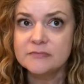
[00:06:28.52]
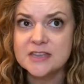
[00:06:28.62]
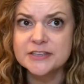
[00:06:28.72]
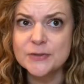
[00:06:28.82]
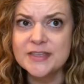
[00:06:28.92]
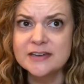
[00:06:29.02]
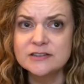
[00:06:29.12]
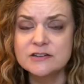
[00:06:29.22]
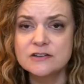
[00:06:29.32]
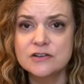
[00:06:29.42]
So
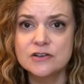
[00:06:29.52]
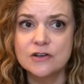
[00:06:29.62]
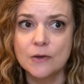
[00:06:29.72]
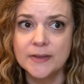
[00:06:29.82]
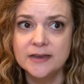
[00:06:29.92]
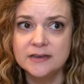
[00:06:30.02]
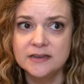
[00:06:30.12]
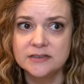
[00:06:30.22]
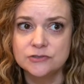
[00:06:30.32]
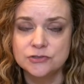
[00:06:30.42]
then going
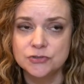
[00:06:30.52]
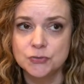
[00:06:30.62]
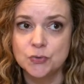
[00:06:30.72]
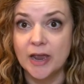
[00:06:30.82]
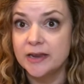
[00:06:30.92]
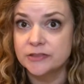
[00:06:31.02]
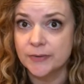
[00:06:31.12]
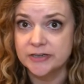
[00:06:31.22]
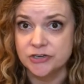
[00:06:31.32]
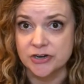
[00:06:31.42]
into 8th
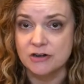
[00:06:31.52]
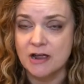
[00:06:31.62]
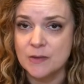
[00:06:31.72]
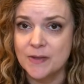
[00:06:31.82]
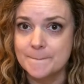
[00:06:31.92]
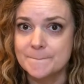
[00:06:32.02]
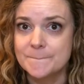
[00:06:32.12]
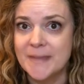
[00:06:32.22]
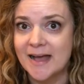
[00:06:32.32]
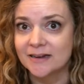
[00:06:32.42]
grade year, I went
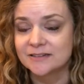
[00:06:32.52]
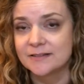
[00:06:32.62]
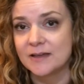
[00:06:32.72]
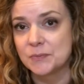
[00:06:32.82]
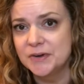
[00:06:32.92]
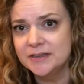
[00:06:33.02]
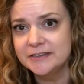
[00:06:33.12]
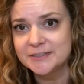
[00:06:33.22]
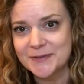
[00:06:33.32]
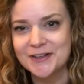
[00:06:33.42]
back to that
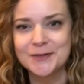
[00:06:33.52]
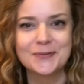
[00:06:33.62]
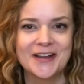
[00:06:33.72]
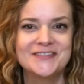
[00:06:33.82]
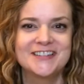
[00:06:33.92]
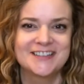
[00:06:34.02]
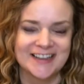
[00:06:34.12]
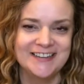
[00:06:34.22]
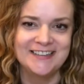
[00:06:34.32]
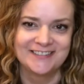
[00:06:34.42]
really small, private,
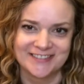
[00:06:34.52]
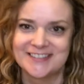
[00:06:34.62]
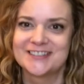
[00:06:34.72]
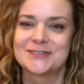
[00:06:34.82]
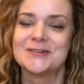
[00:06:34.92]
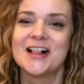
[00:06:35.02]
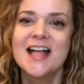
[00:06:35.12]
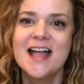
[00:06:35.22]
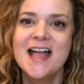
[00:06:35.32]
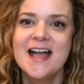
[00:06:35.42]
tiny Christian school.
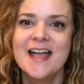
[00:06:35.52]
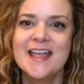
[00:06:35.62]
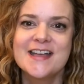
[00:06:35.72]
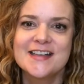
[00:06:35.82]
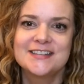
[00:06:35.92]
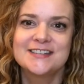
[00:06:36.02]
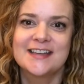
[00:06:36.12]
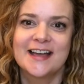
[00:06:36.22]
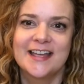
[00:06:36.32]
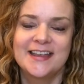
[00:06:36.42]
And
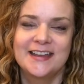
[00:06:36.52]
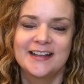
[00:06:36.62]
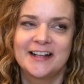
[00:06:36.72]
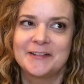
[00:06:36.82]
I,